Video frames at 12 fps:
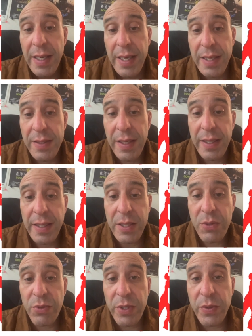is that it
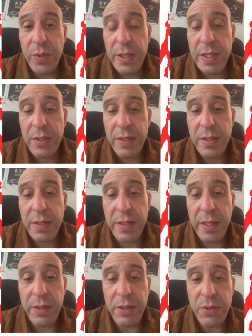gets re-released in
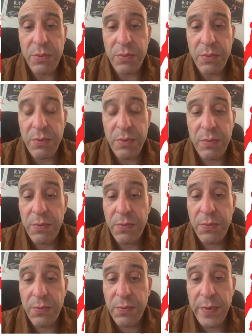theaters
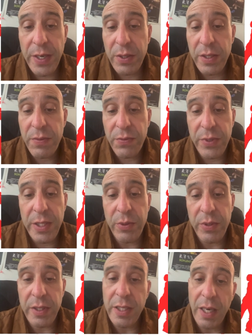fairly
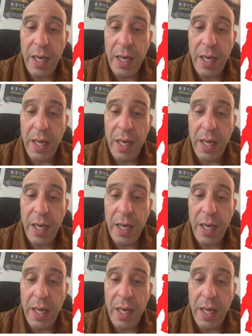frequently.